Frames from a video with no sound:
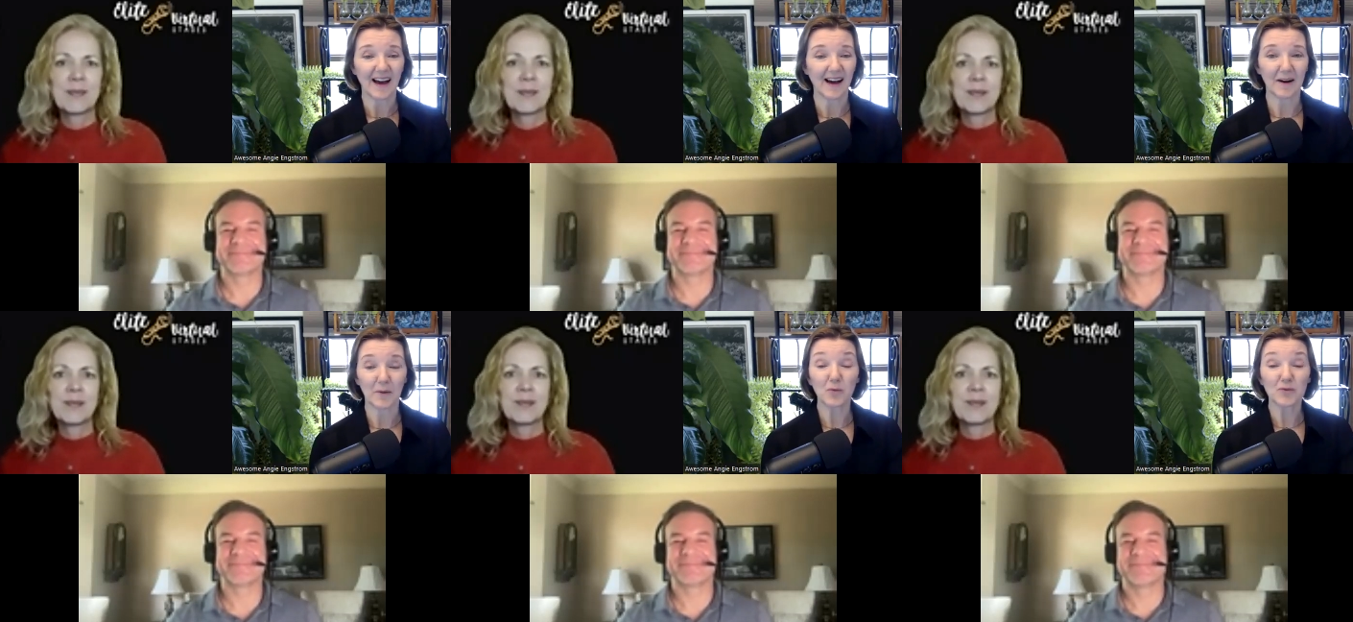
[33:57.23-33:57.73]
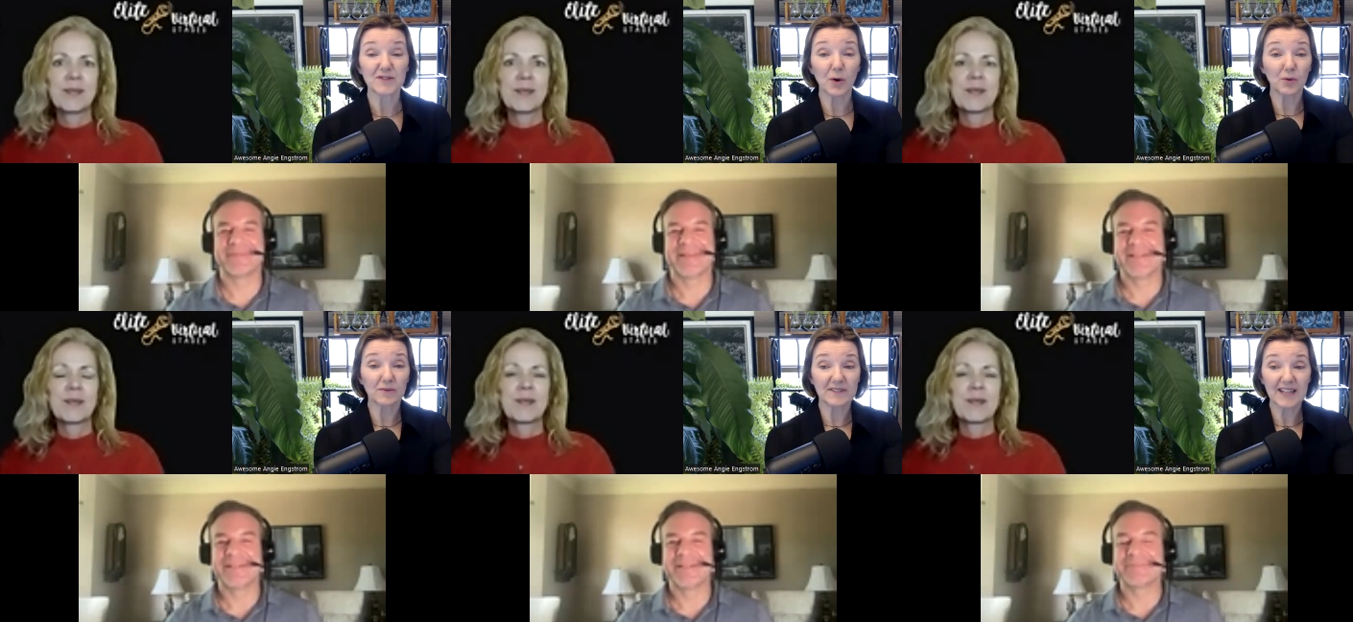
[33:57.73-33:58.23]
Speaker 1: Uh,
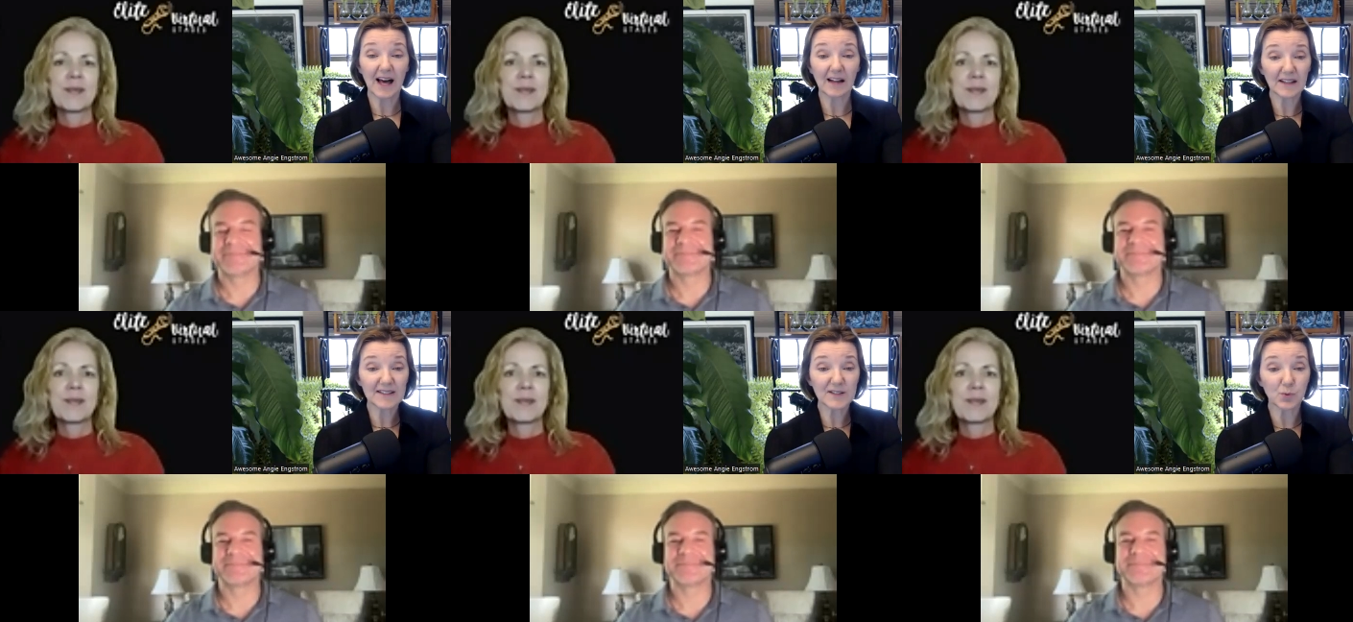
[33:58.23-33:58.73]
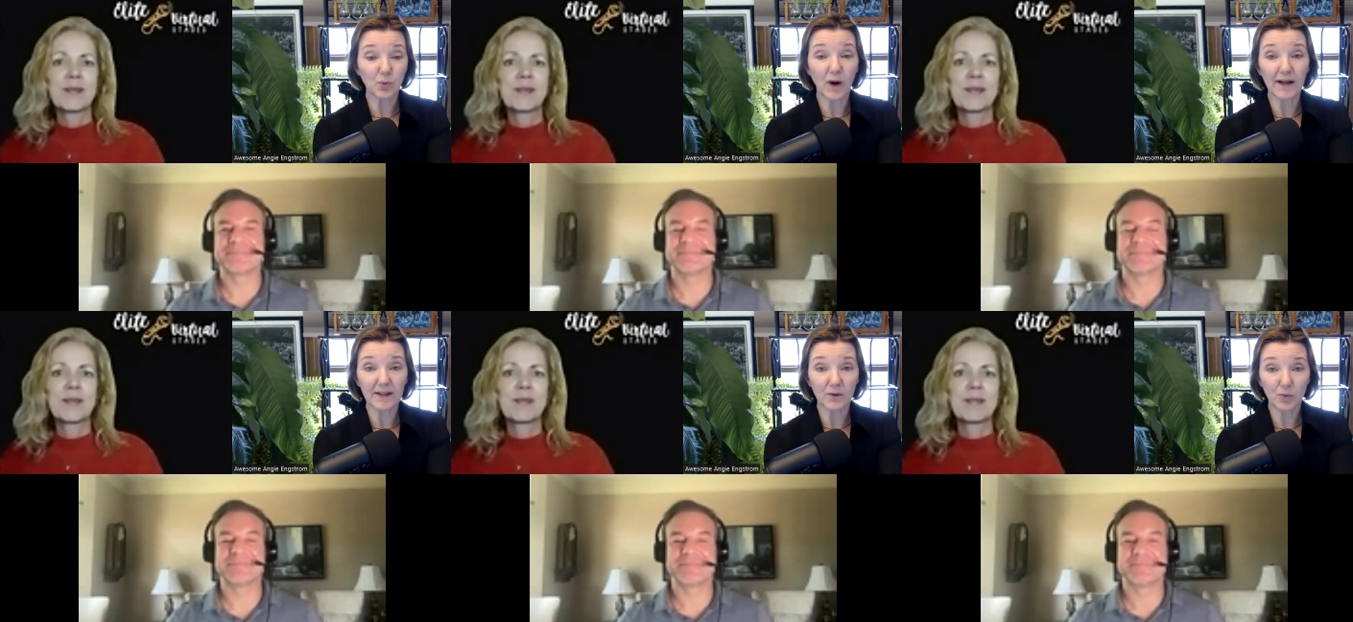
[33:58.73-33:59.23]
so, tell us
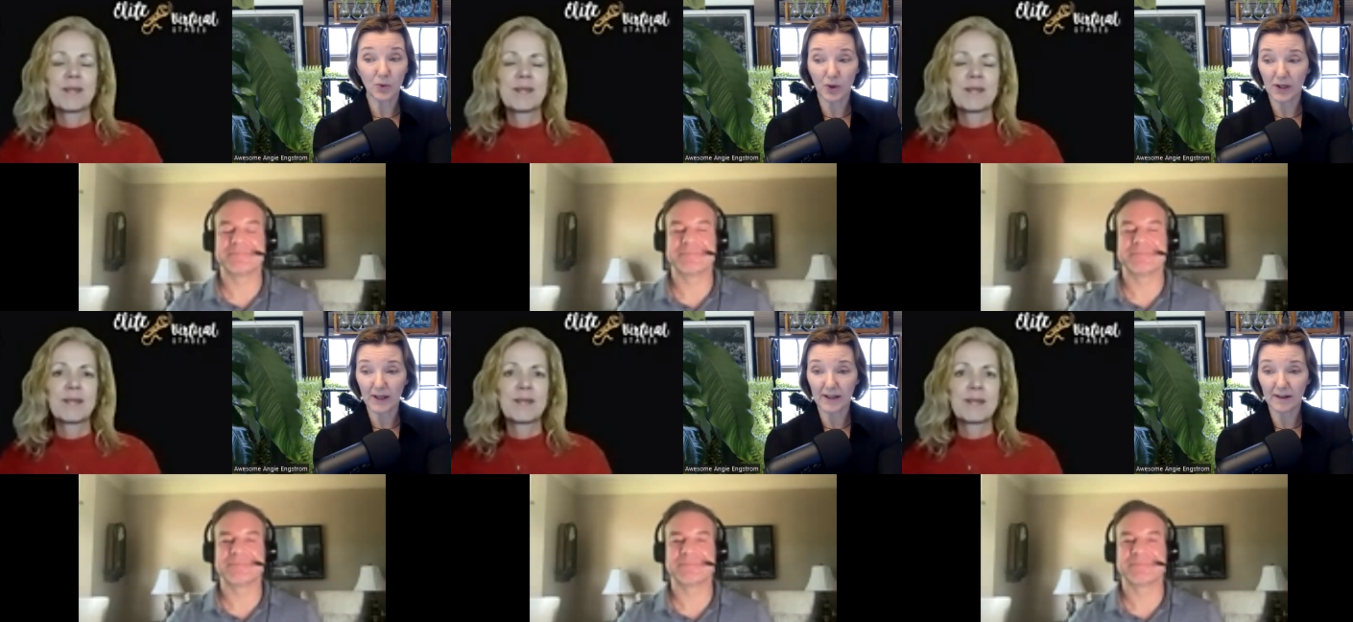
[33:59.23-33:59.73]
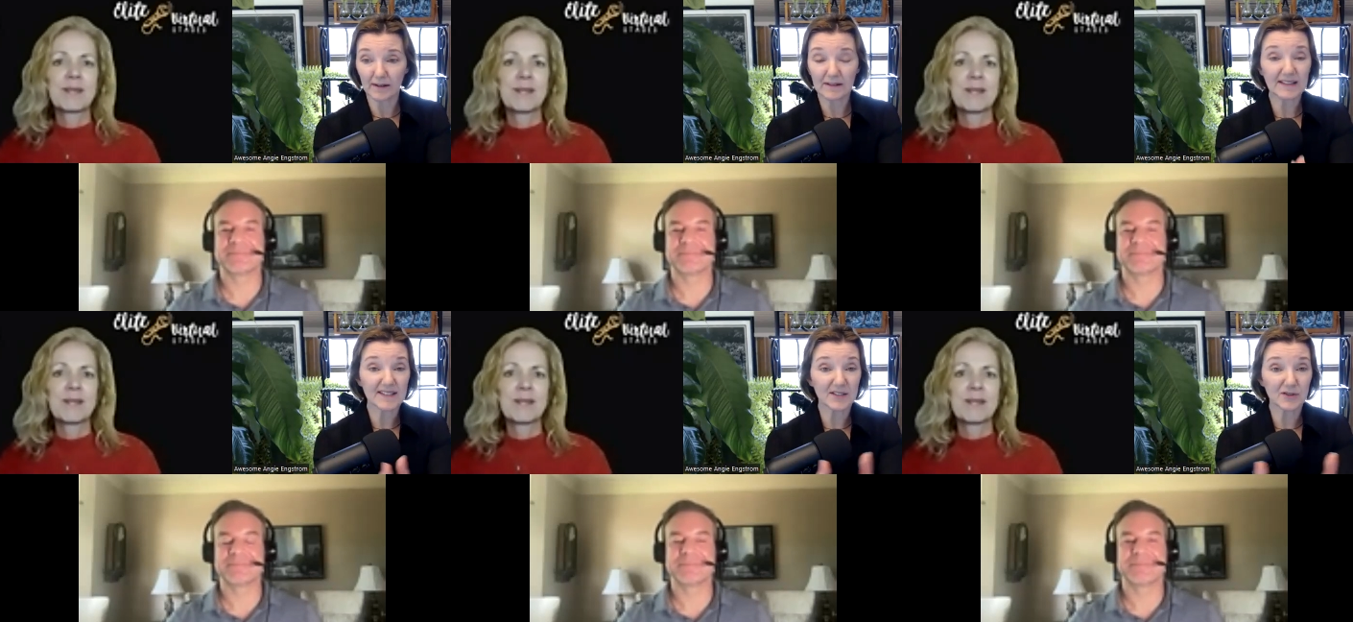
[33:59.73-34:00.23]
what would
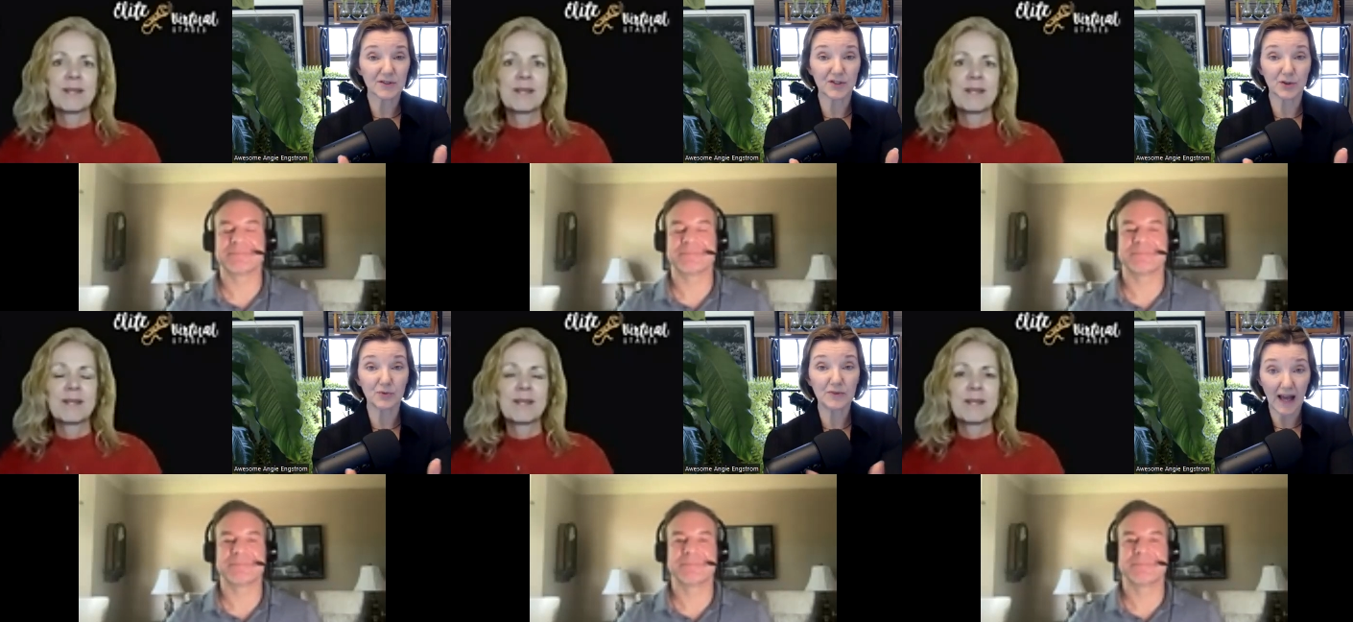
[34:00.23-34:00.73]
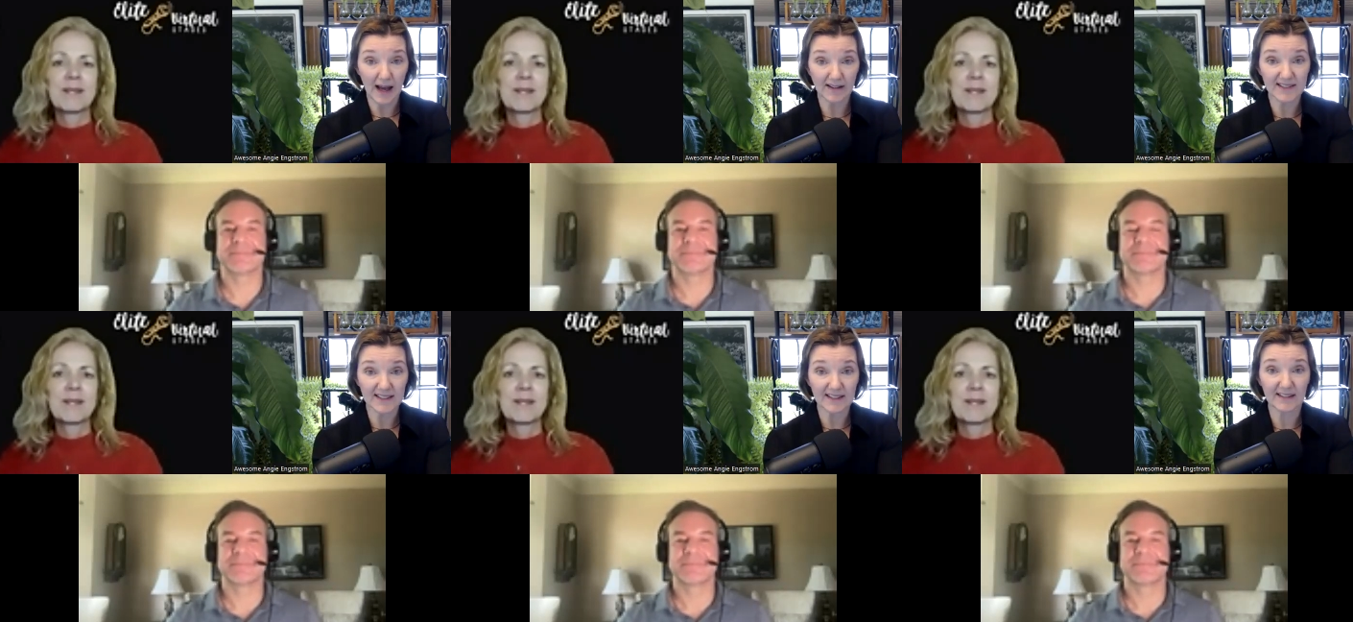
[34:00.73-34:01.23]
listeners do
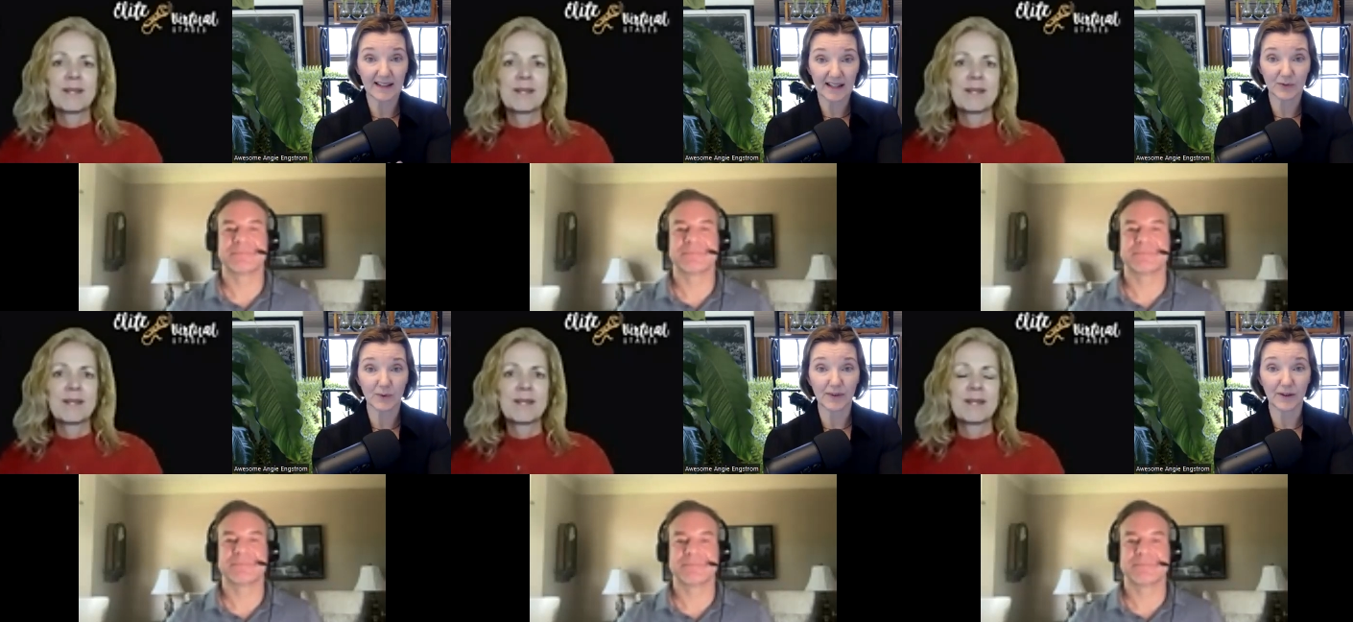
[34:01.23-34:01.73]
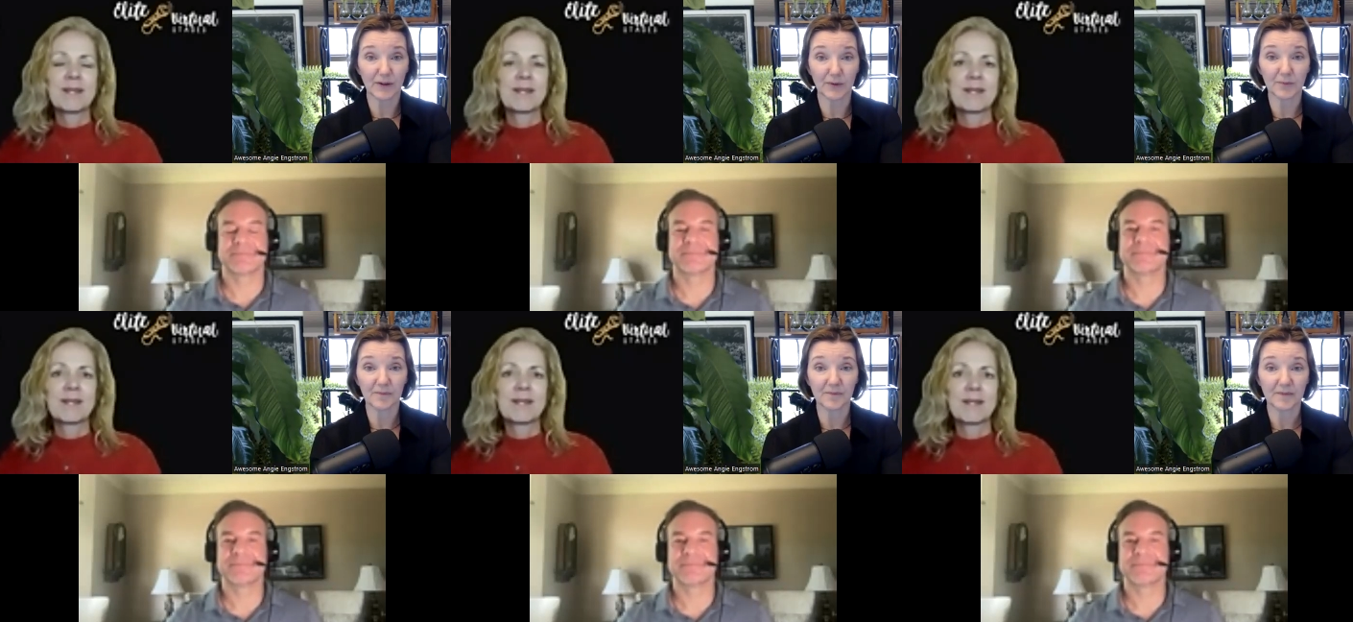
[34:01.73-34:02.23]
next to connect with
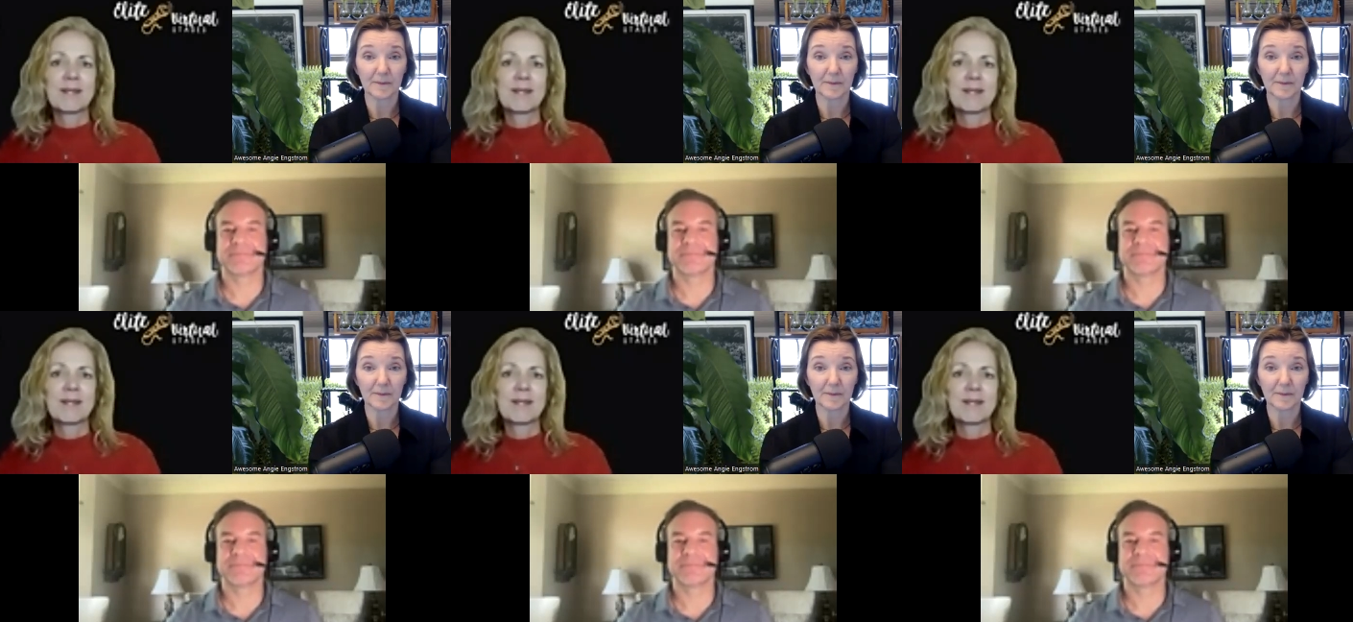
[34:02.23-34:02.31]
you?